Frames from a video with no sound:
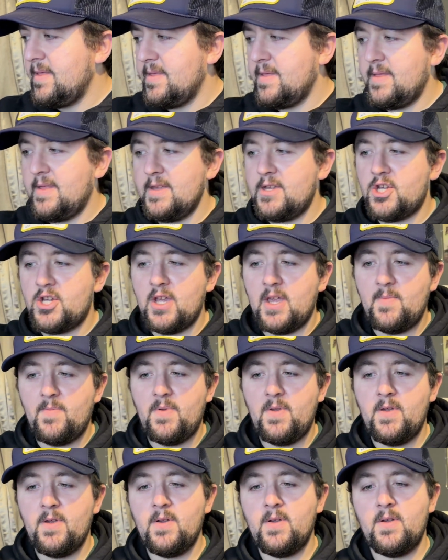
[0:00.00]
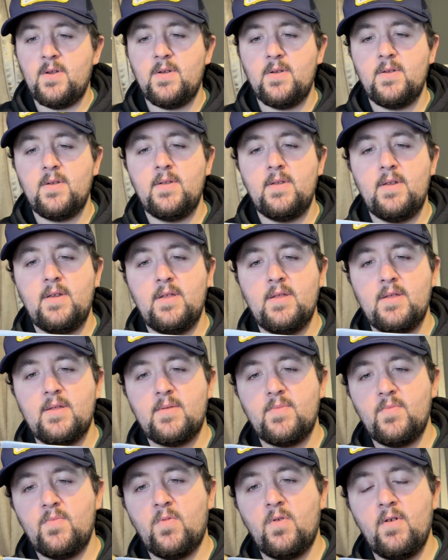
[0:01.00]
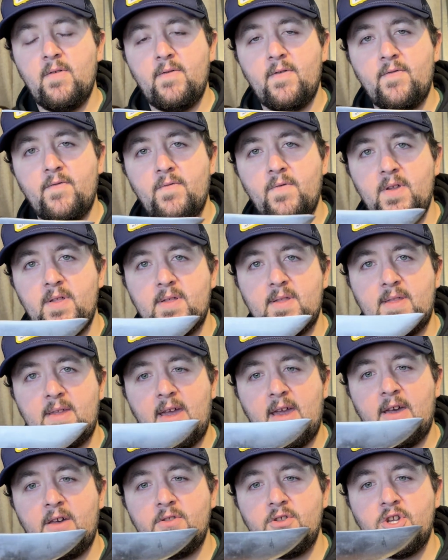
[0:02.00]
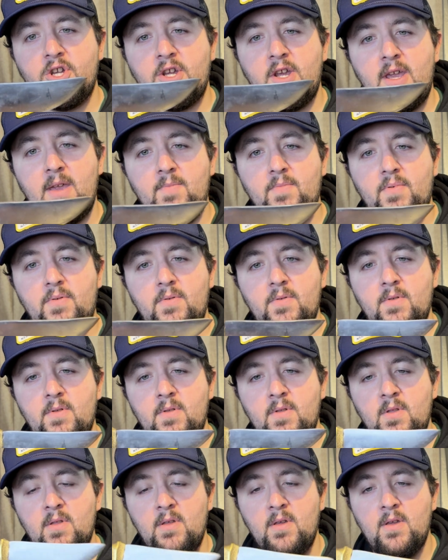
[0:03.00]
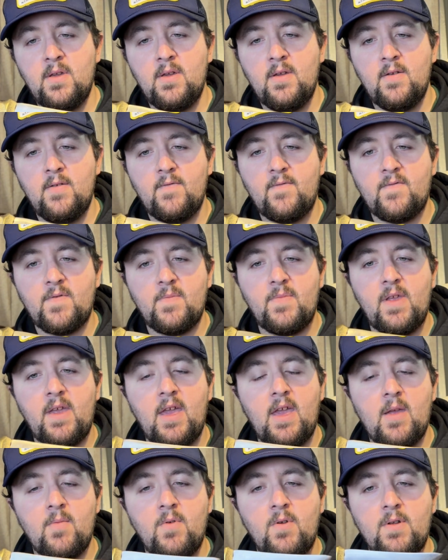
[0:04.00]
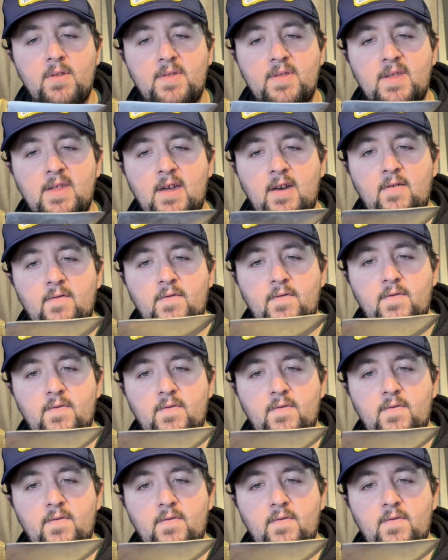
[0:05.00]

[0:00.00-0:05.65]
this shape here is more of a freestyled shape from the hammer itself.